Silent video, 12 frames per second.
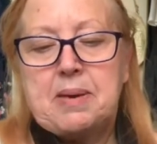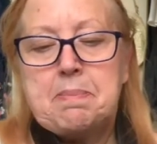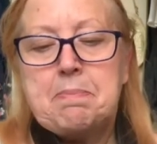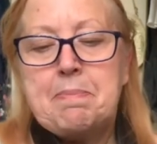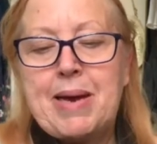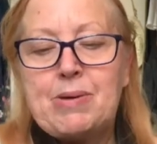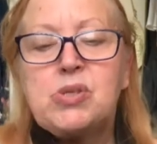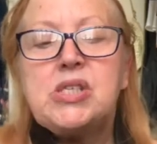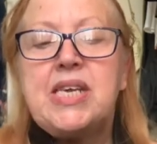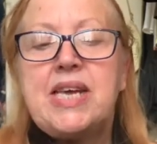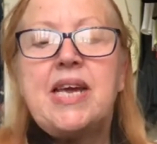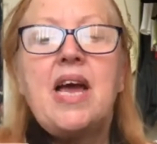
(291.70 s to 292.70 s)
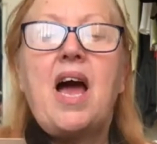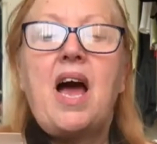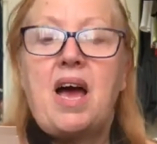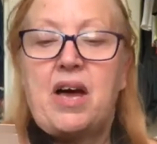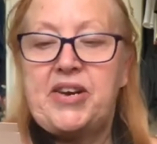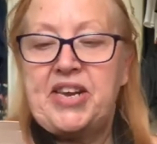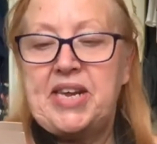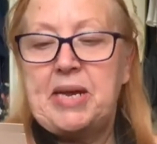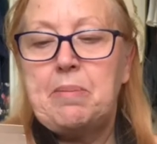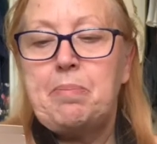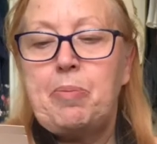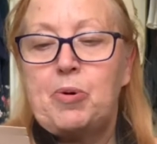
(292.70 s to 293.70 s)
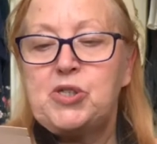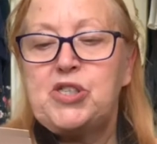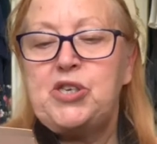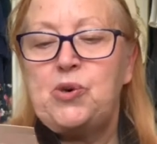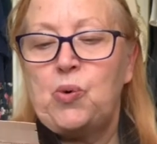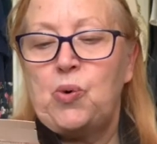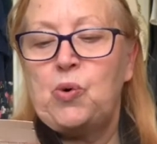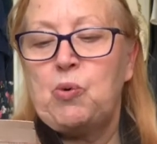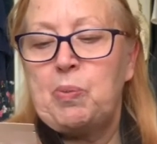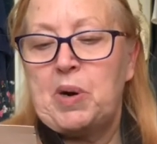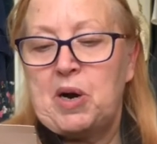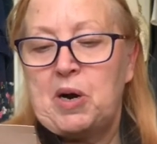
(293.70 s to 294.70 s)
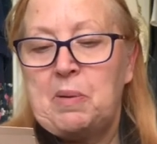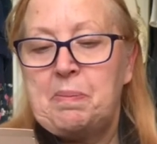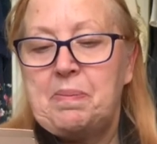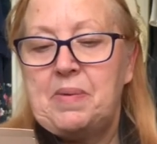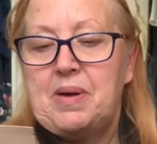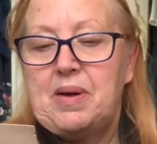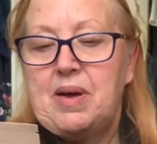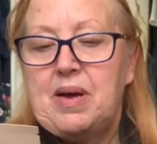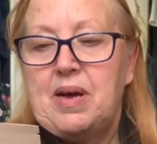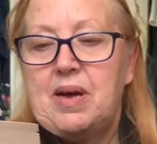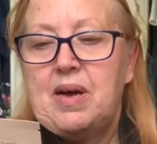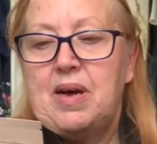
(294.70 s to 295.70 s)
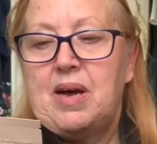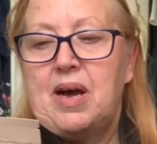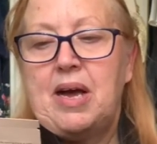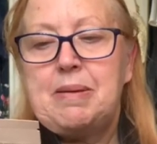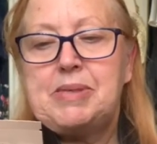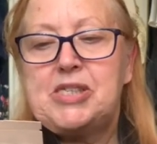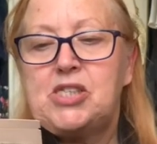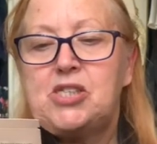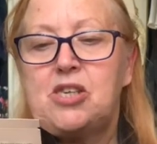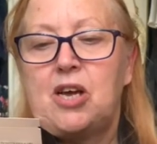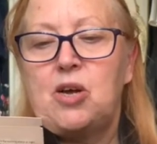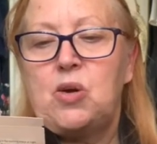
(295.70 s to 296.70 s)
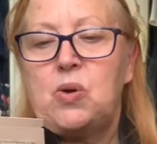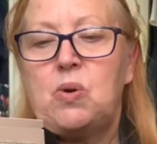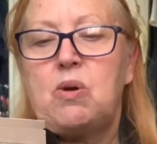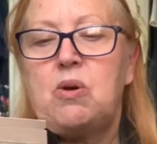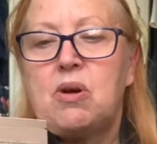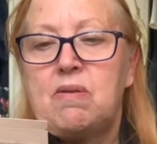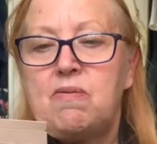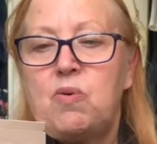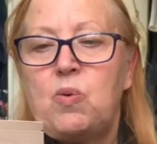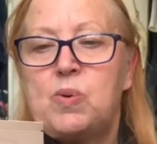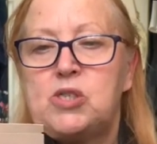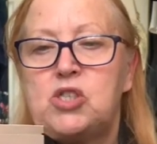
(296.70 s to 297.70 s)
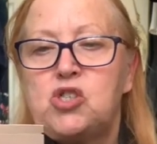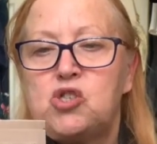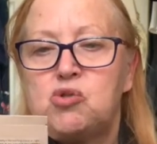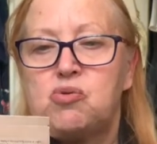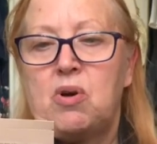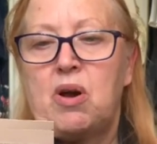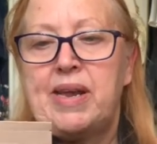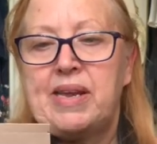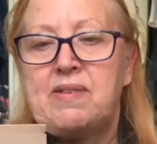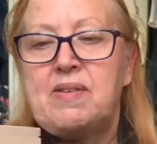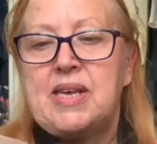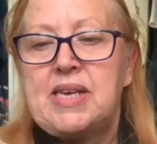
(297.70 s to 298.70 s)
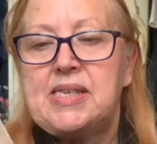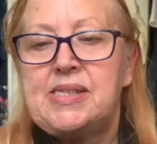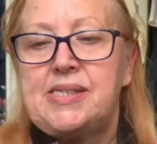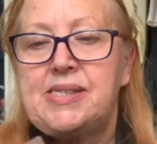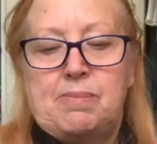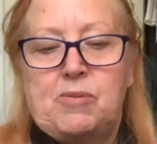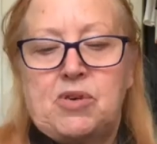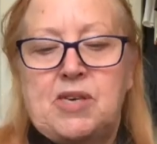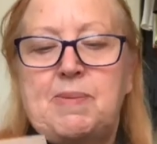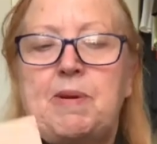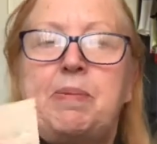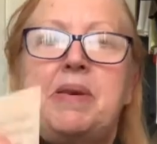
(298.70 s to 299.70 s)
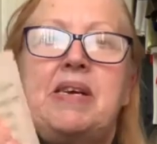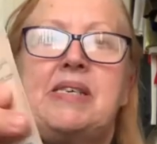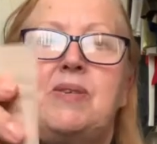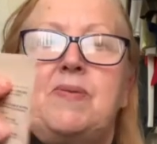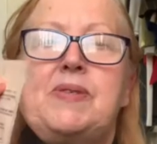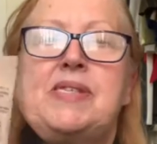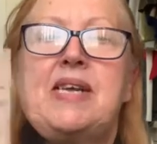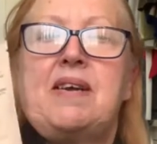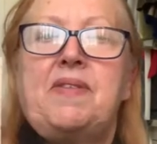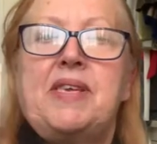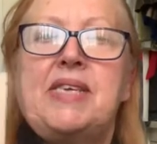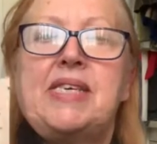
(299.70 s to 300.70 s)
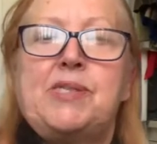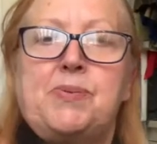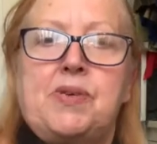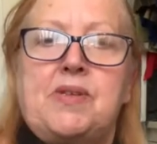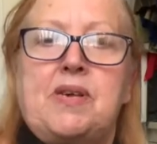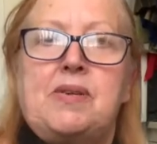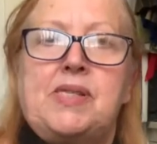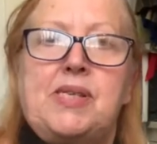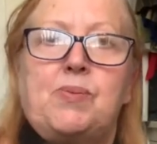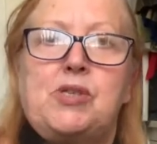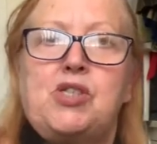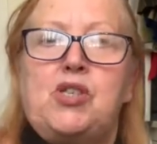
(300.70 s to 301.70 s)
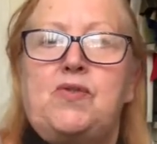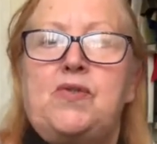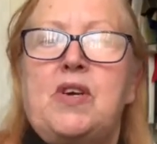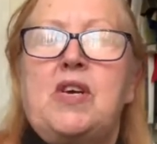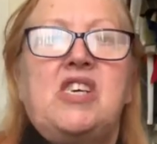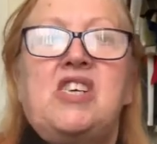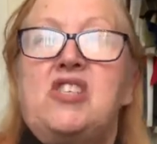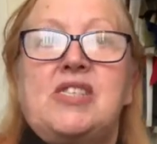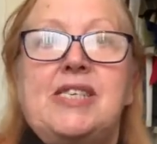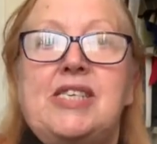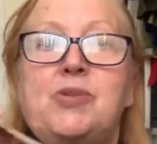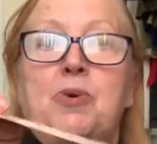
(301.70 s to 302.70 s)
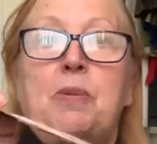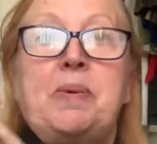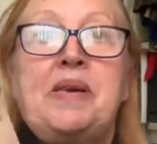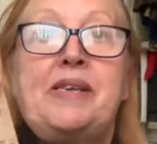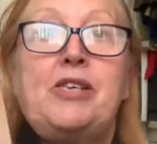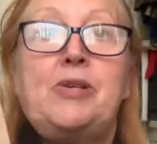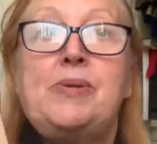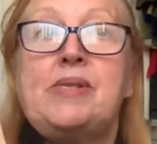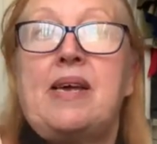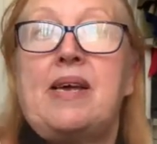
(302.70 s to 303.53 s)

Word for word: melting honey body oil balm I'm so looking forward to trying this. I'm not going to open it because obviously I think it's one of those that once you've, you just need to open it and use